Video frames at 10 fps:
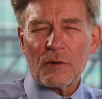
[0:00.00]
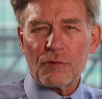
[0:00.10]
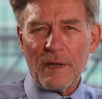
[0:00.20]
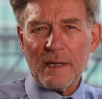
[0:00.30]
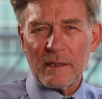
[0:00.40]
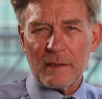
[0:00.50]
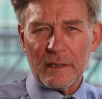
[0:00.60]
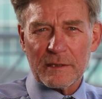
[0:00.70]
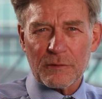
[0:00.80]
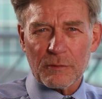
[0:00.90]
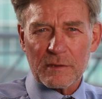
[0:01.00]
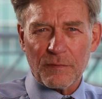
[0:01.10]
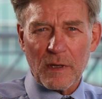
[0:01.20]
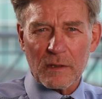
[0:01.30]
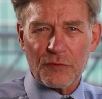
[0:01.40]
creating these sorts
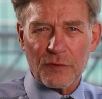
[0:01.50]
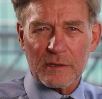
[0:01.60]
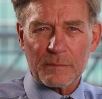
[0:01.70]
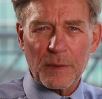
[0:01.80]
of cultures.